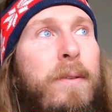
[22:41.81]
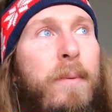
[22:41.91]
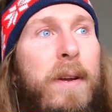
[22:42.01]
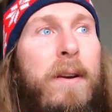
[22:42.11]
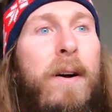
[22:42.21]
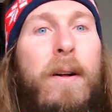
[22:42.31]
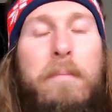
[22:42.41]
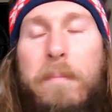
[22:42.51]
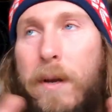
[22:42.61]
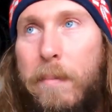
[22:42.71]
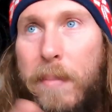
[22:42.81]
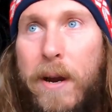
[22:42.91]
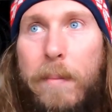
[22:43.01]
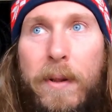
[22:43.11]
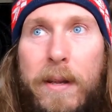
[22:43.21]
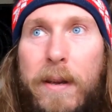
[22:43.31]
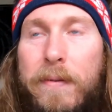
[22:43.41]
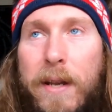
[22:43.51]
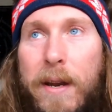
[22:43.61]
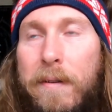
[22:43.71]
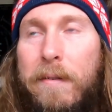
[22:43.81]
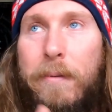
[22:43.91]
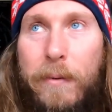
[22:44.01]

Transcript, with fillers: so we can all compare beliefs and